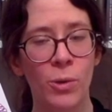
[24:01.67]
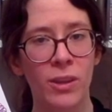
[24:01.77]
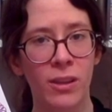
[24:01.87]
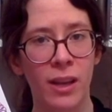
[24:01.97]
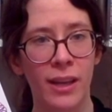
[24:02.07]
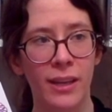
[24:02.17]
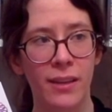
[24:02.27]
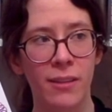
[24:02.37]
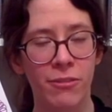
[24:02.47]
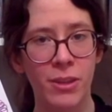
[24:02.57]
with, like,
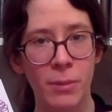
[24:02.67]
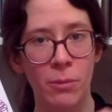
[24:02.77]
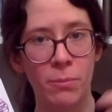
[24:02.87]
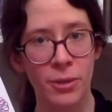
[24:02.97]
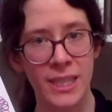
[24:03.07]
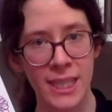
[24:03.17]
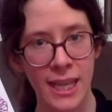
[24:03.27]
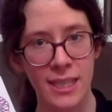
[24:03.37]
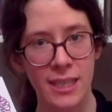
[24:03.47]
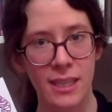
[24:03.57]
the female
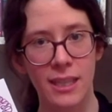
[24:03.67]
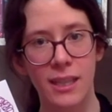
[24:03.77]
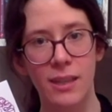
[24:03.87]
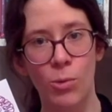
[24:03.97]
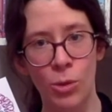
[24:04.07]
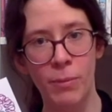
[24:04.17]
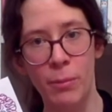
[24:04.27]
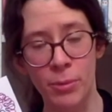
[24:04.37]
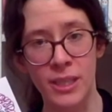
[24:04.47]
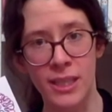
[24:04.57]
preset or the male
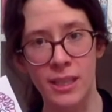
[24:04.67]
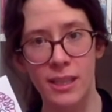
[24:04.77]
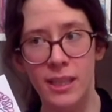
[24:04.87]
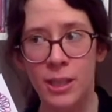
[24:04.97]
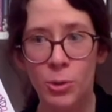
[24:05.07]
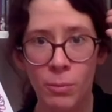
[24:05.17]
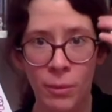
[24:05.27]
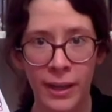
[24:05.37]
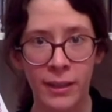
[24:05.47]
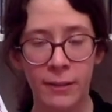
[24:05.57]
preset in your
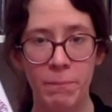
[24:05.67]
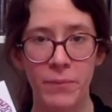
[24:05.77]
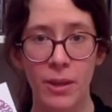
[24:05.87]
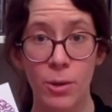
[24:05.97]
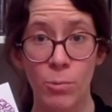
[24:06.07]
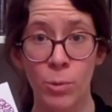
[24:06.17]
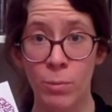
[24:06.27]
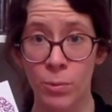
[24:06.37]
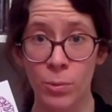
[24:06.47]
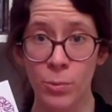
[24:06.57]
brain. We're
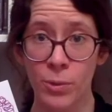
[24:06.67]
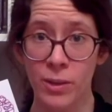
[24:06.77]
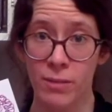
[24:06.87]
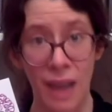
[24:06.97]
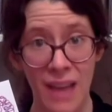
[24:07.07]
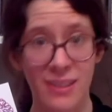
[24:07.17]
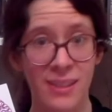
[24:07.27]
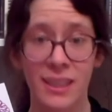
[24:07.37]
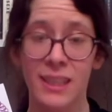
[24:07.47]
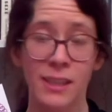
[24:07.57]
born with
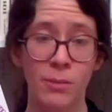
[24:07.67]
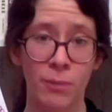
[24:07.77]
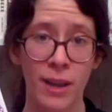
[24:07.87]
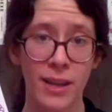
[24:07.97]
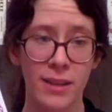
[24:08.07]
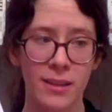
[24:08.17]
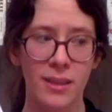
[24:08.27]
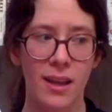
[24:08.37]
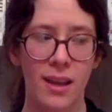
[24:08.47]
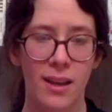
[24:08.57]
plastic little brains.
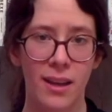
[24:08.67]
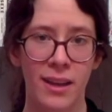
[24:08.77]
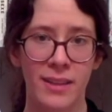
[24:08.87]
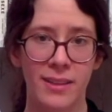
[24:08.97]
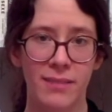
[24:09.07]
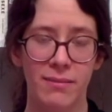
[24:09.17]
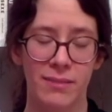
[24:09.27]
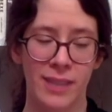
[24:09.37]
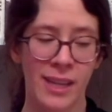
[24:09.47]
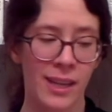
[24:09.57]
And
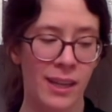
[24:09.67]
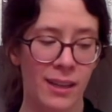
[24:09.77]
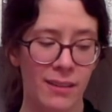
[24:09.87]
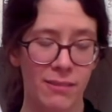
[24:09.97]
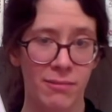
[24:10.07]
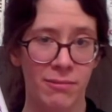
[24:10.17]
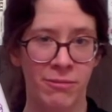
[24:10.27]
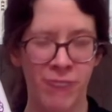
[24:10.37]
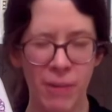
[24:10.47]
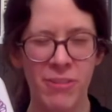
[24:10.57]
taking
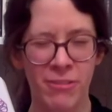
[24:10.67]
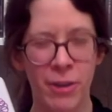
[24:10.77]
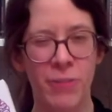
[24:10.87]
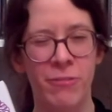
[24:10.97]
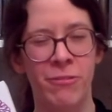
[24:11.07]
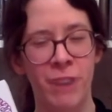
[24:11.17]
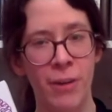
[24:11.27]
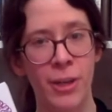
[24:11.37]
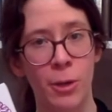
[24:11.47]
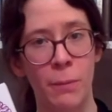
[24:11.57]
very, very, very
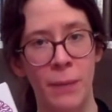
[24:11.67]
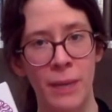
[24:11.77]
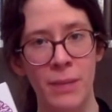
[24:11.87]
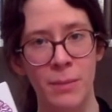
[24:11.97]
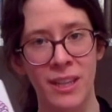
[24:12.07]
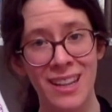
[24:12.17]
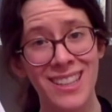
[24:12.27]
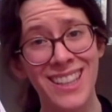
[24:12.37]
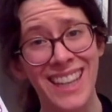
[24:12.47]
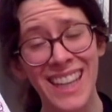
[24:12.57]
young babies, because that's
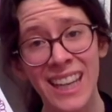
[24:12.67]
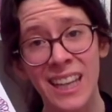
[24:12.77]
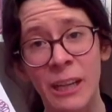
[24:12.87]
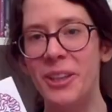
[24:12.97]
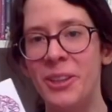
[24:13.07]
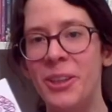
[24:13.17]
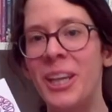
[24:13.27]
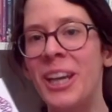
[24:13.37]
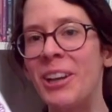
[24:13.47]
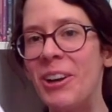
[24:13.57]
the key. You
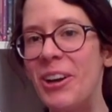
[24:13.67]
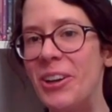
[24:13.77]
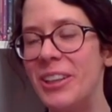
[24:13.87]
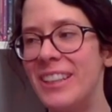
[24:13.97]
cannot